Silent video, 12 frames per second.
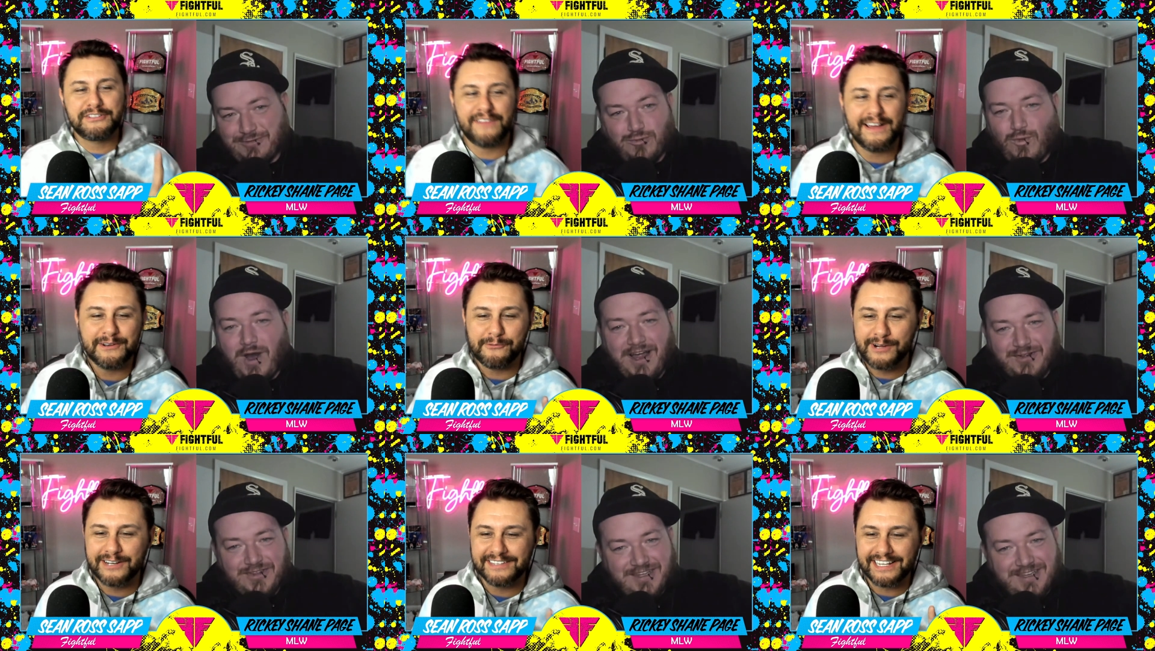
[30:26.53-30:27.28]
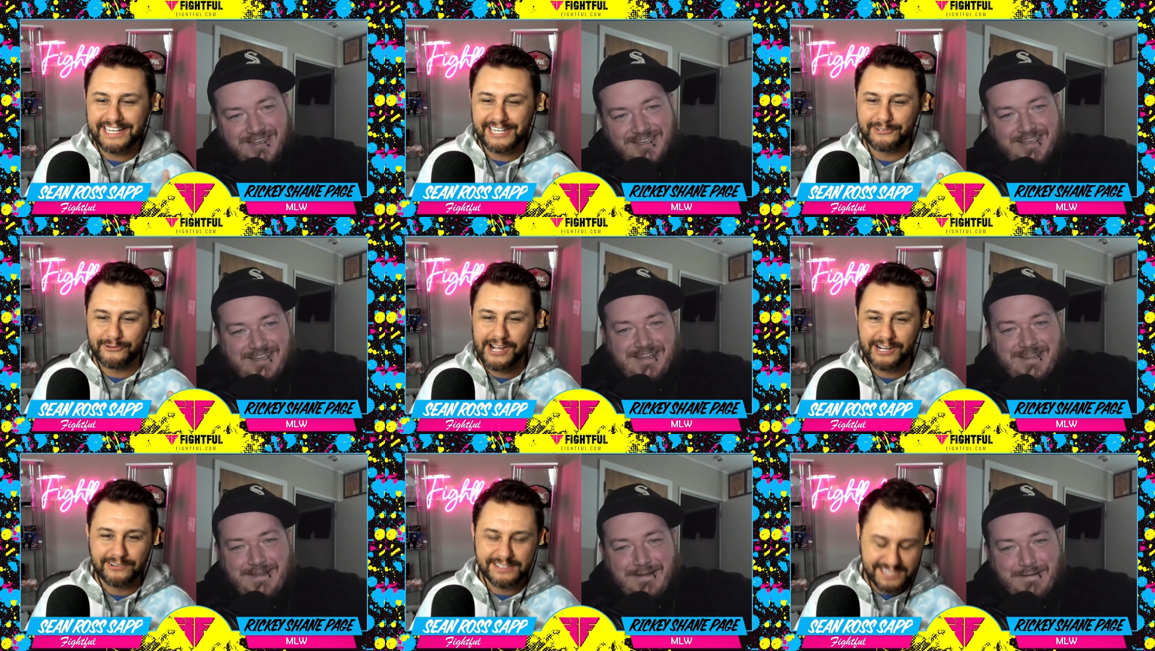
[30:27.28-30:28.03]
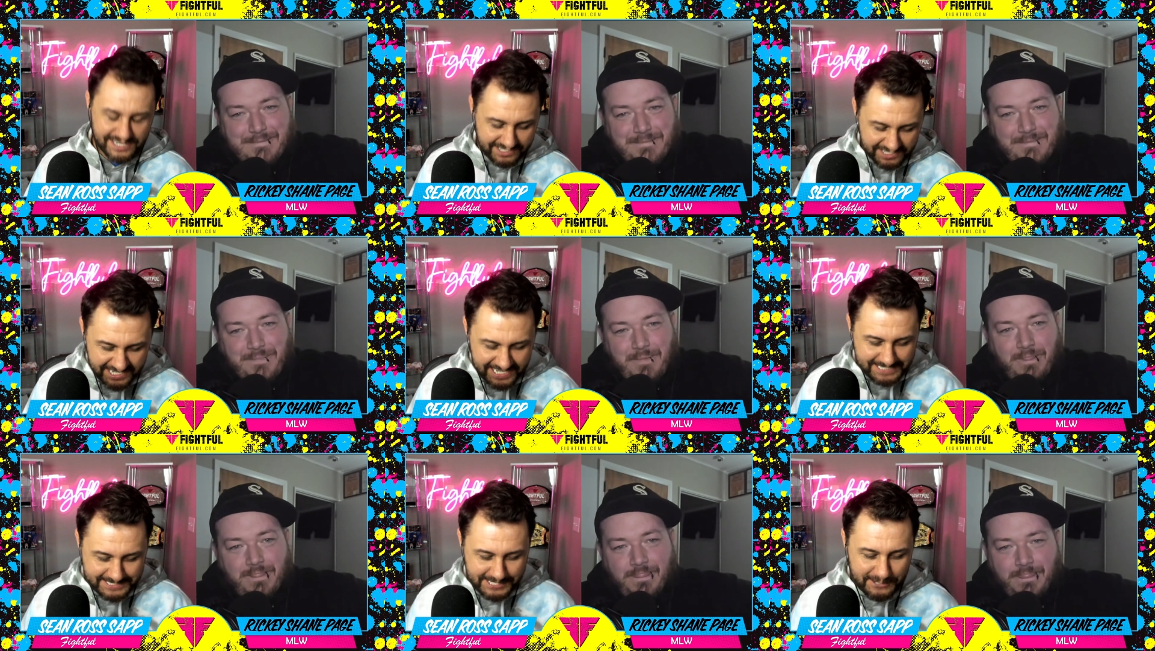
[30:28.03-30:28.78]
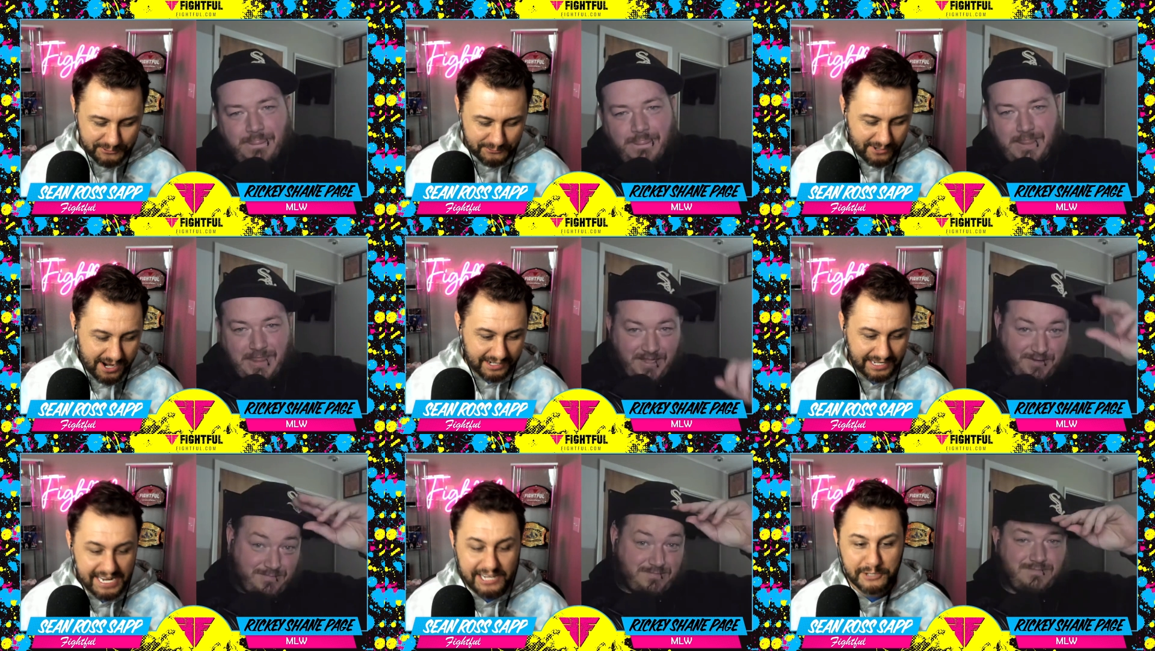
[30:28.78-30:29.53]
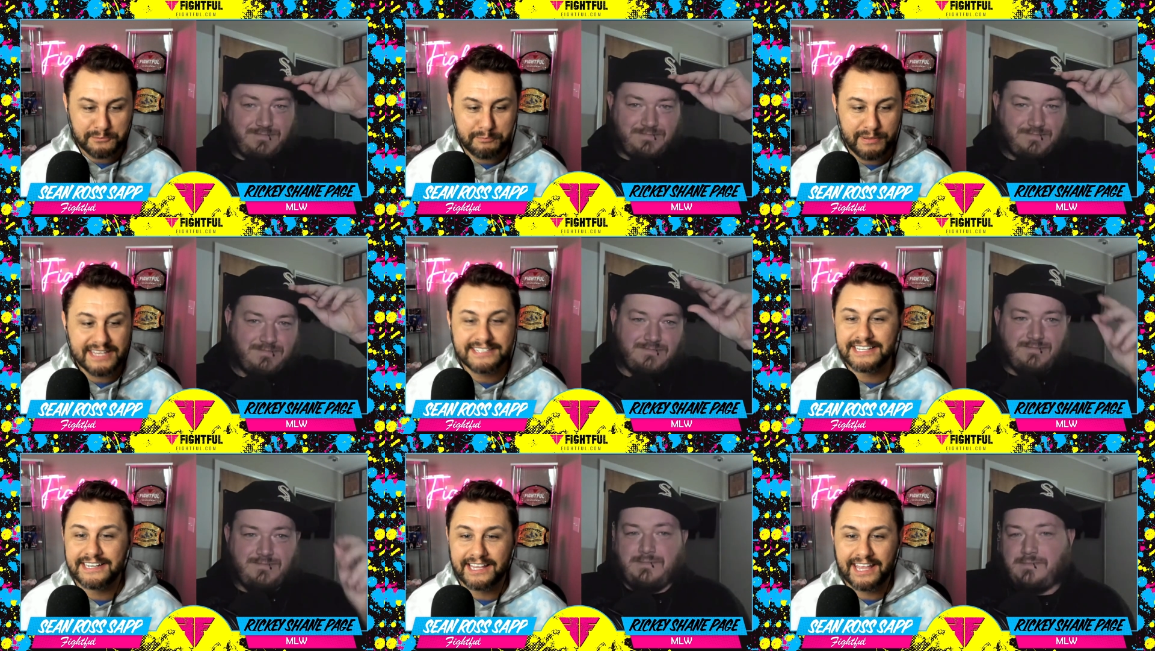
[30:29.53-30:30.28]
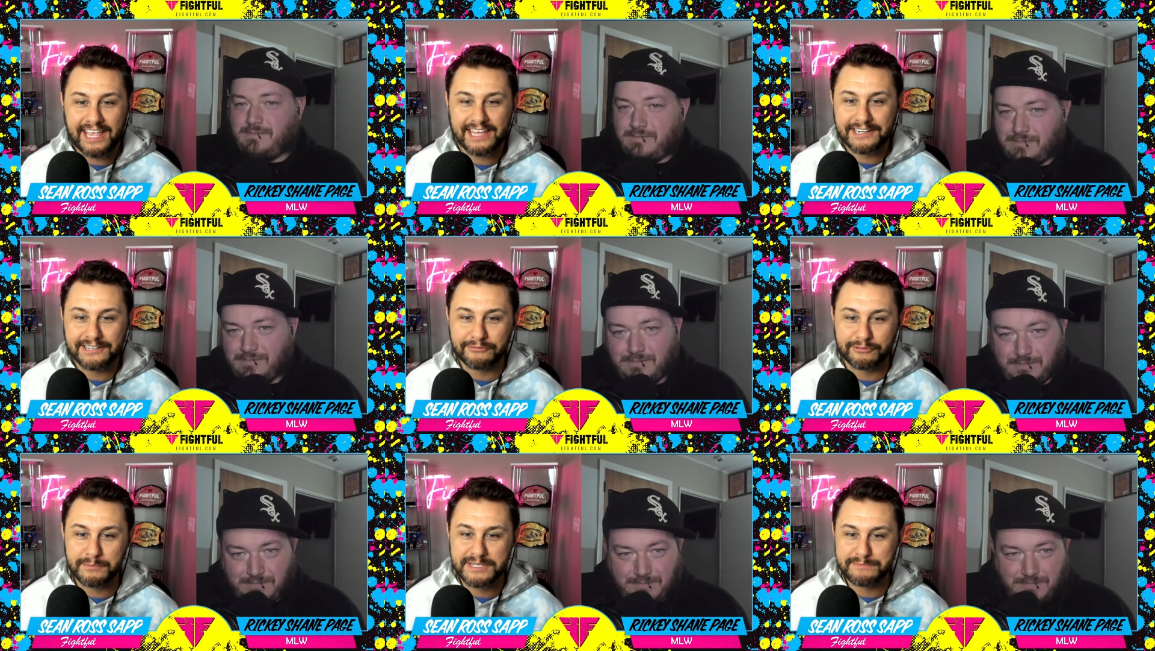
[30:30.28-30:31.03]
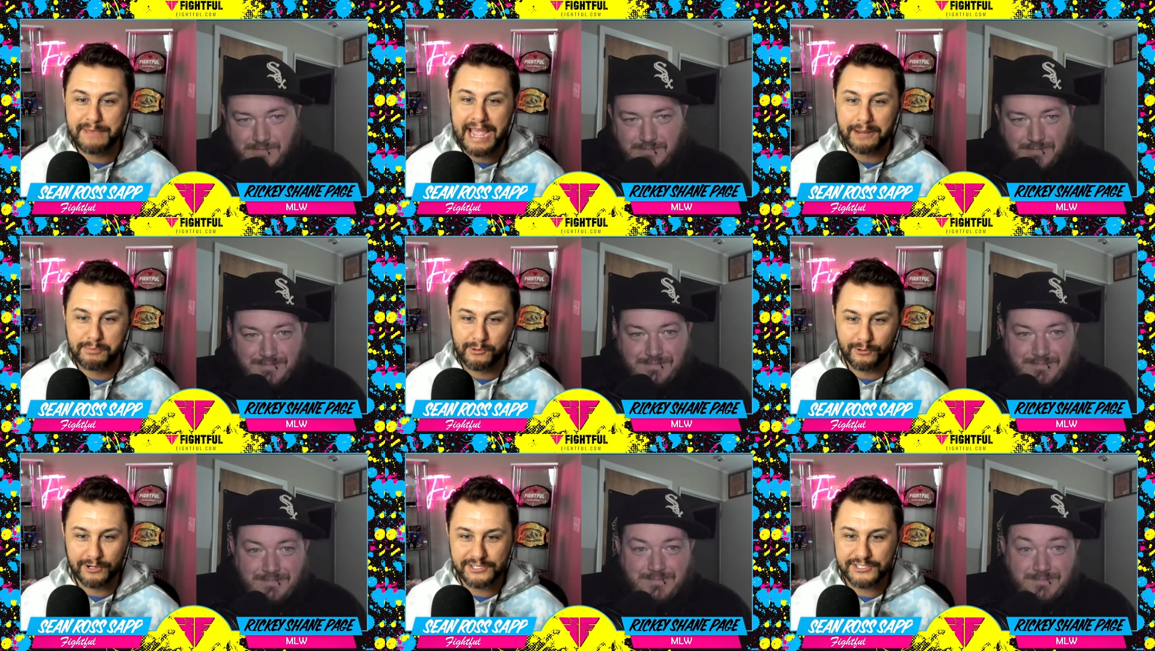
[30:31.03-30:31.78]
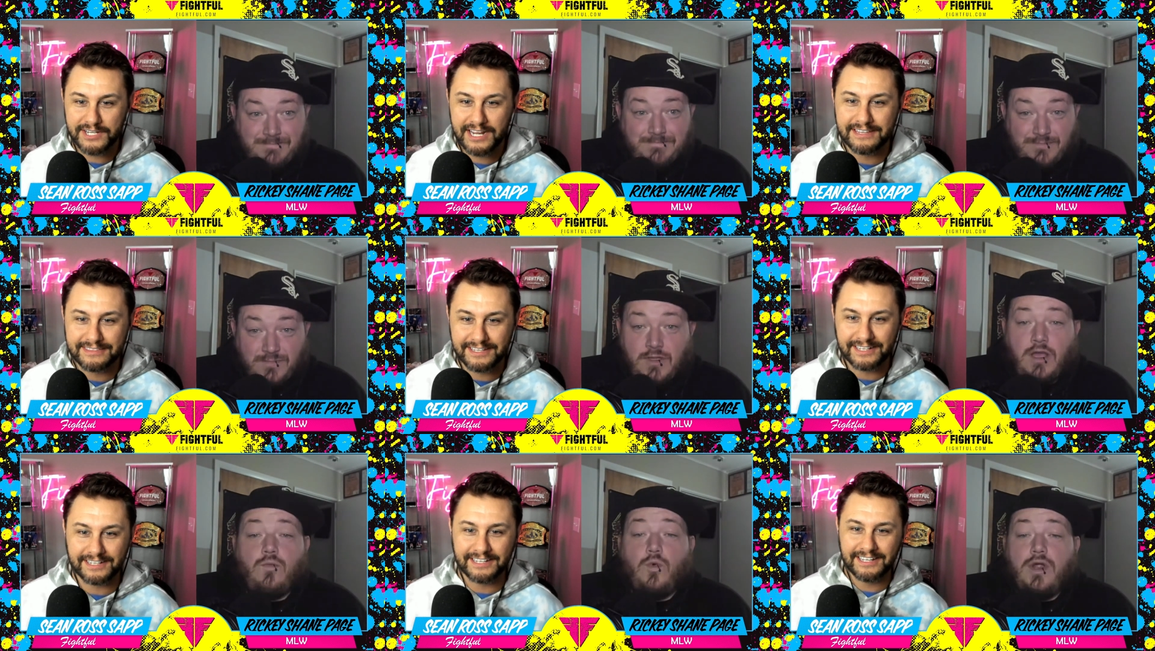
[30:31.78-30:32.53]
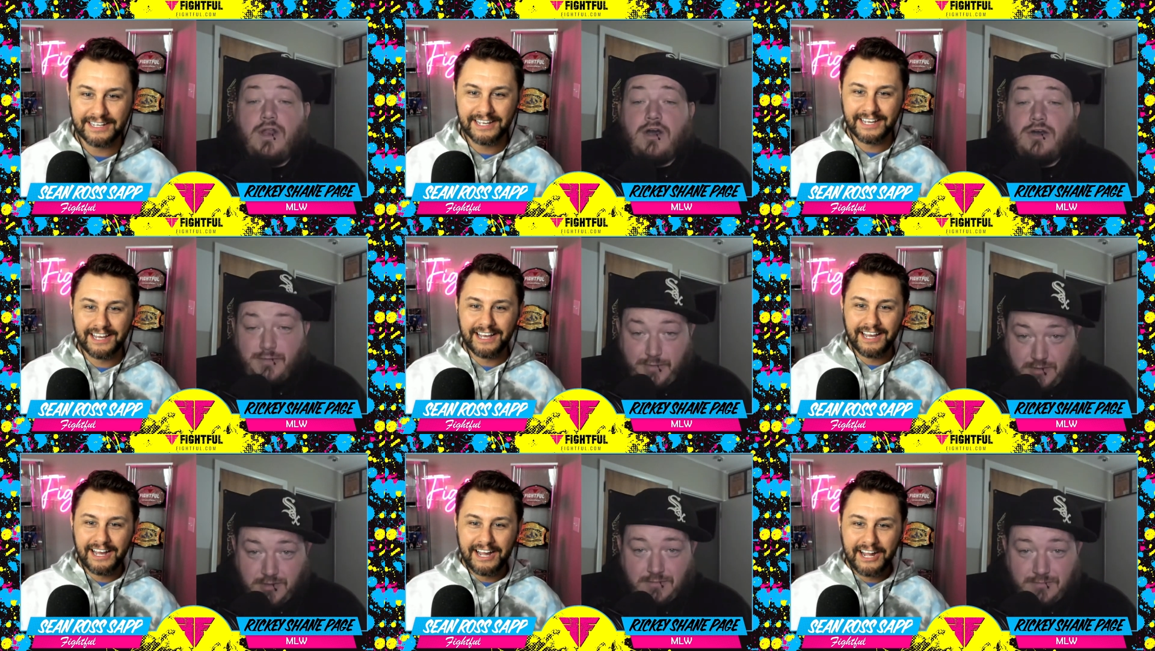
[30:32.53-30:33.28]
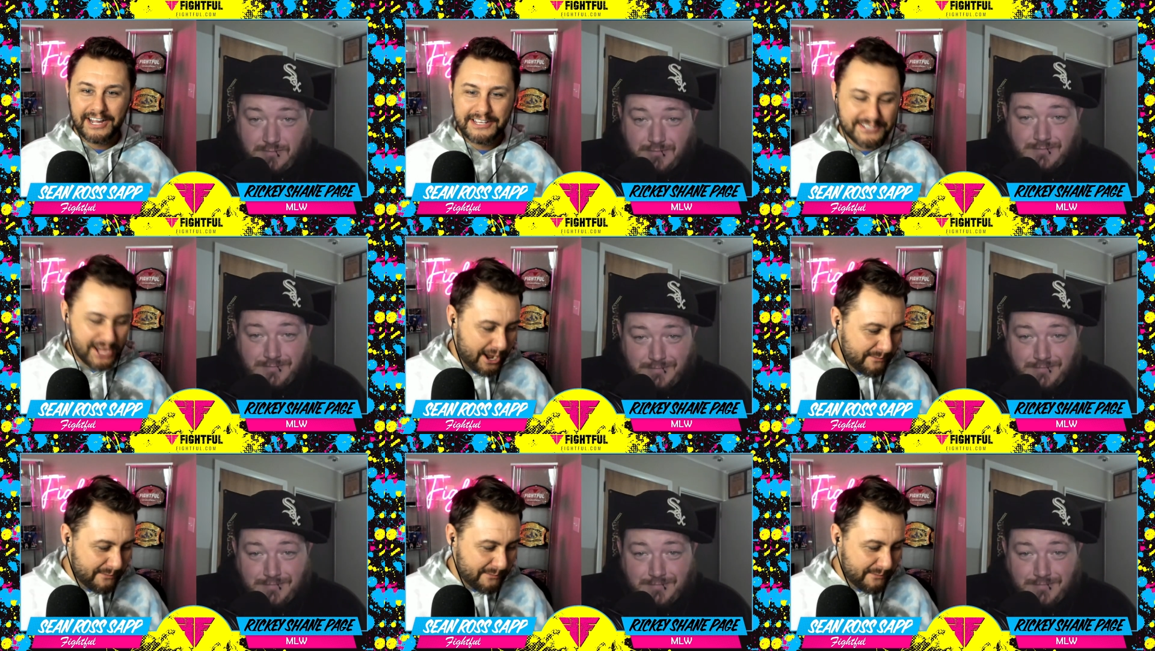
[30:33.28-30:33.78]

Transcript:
Speaker 1: found it weird that Kid Rock was like, yeah, Southern rock. He could piss into Canada from his back porch. I think.
Speaker 2: One hundred percent.
Speaker 1: So I'm